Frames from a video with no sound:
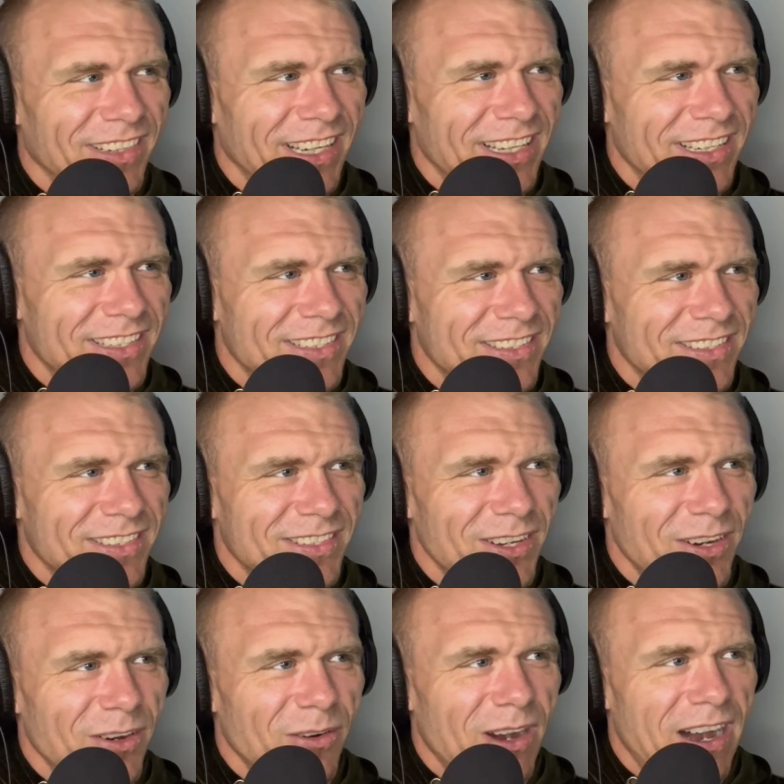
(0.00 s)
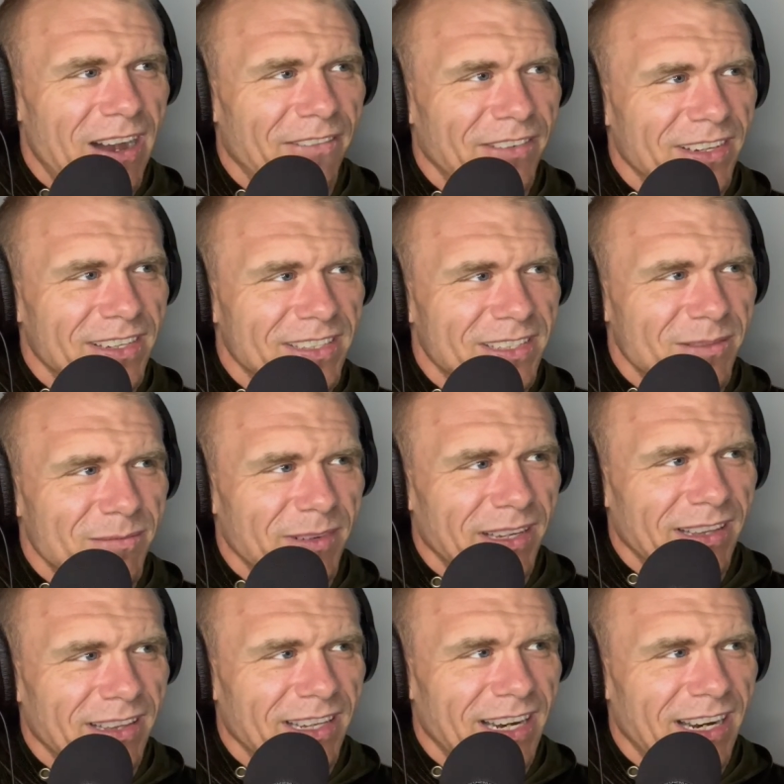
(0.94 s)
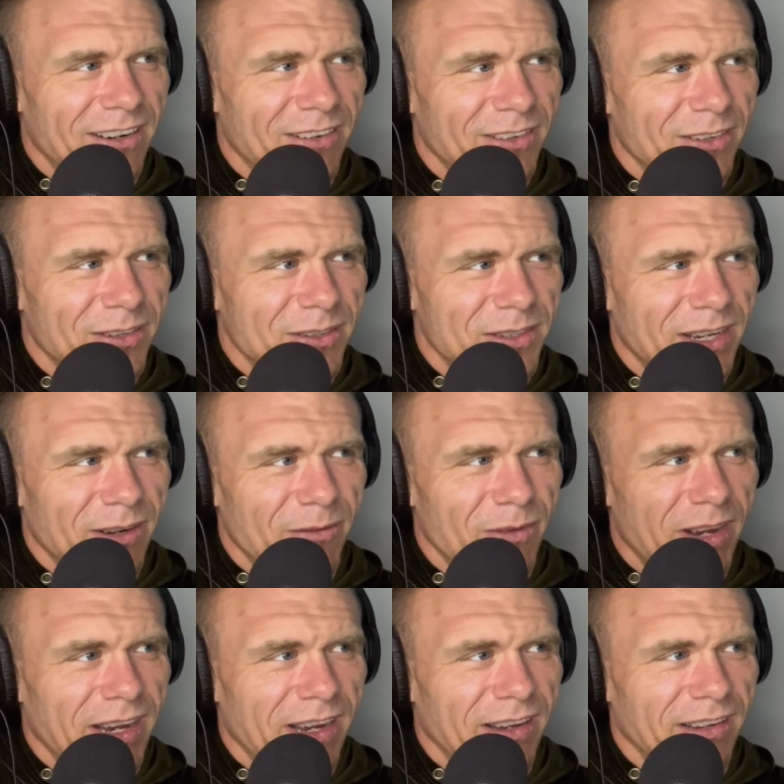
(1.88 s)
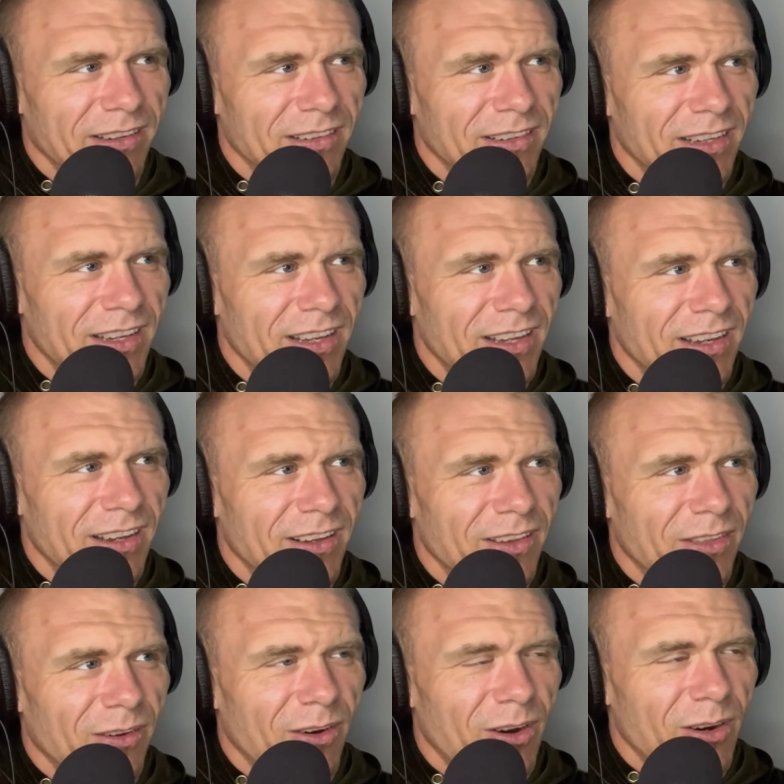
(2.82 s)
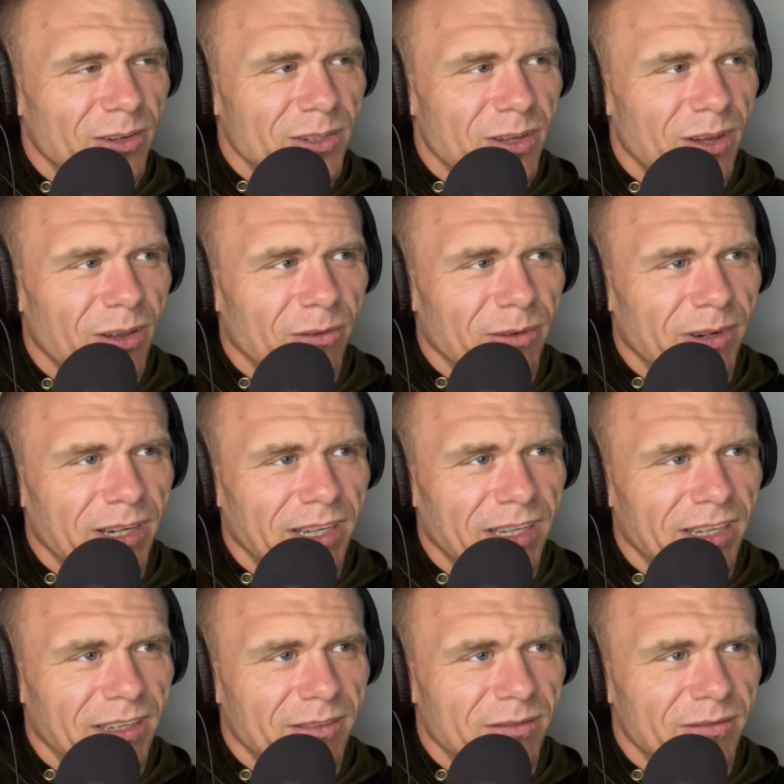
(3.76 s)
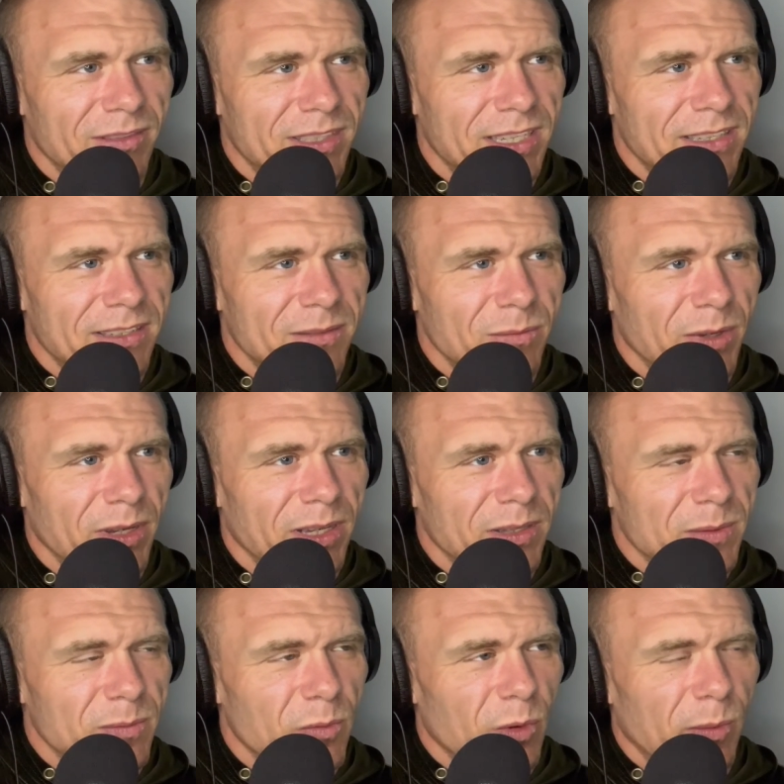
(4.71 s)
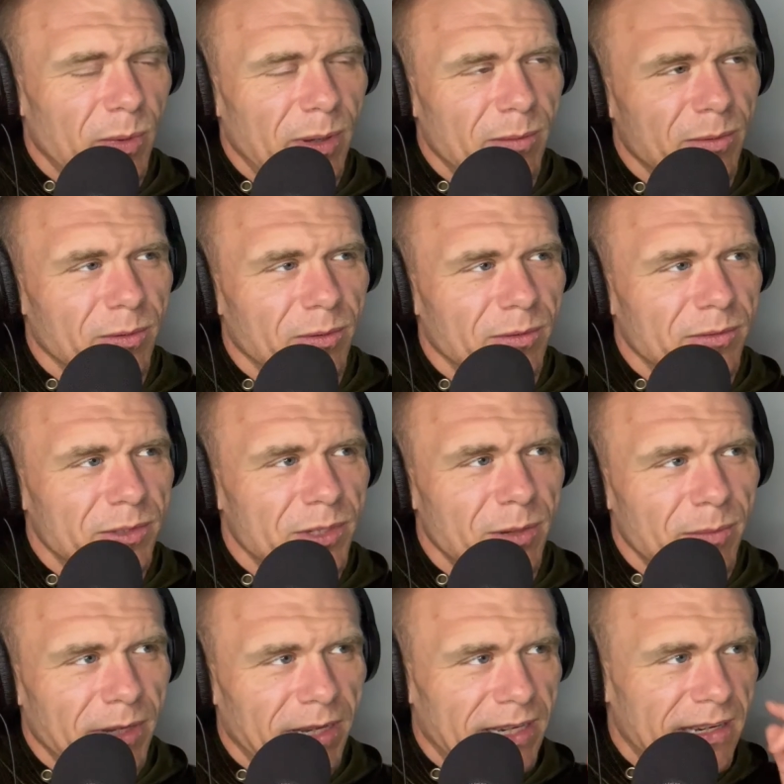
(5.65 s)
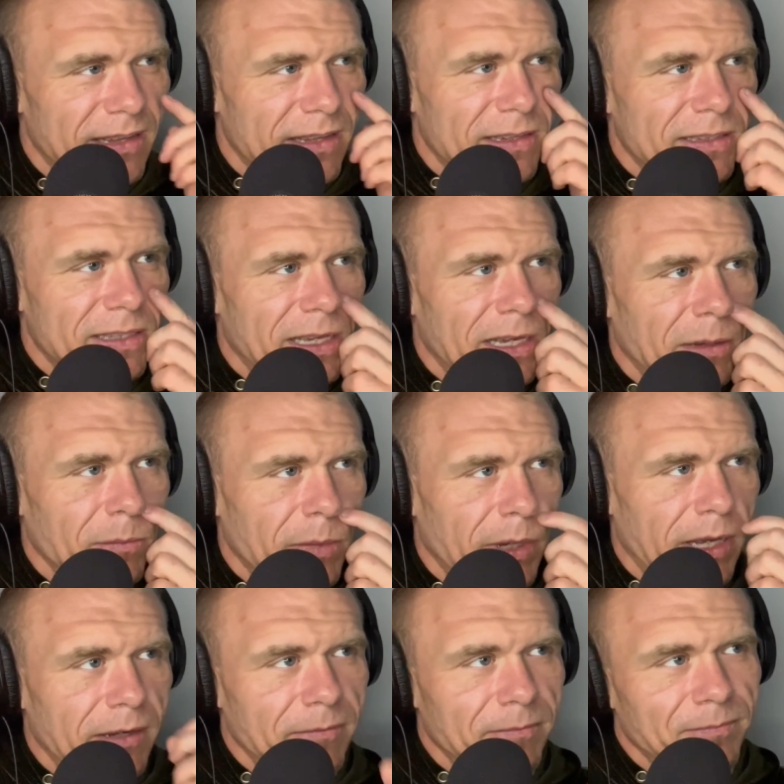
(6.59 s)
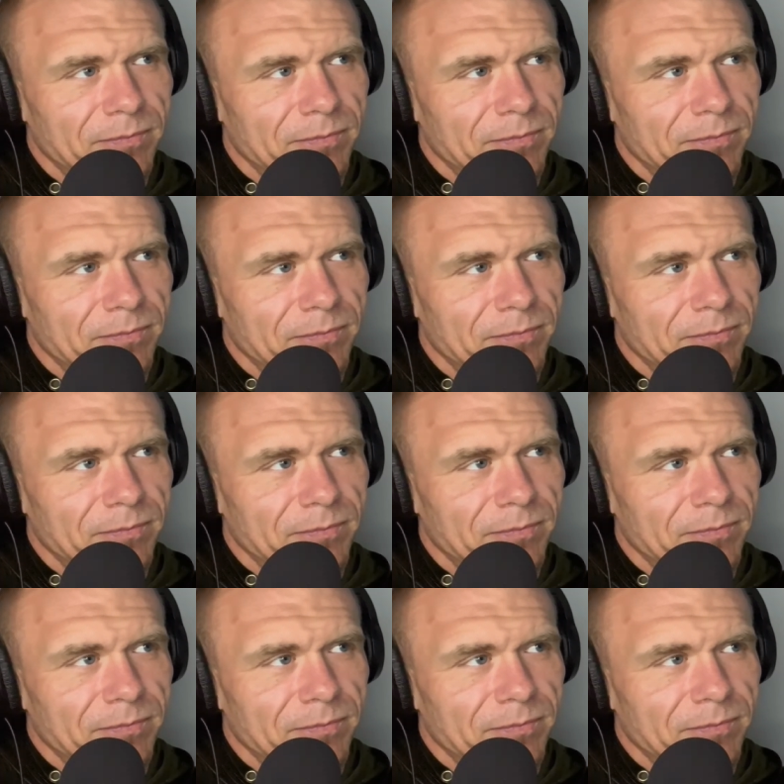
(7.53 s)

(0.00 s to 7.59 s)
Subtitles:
It's so obvious to me that I don't understand why there aren't already tens of millions more people jumping into this thing. But